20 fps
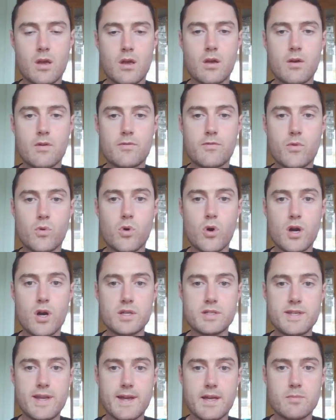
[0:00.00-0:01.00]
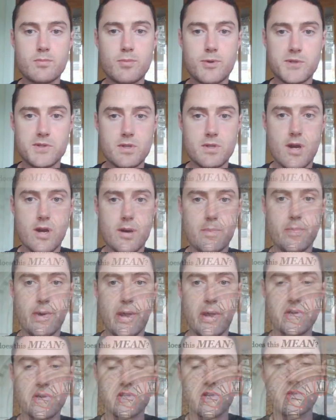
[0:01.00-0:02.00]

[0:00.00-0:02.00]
For our second puzzle, our player is going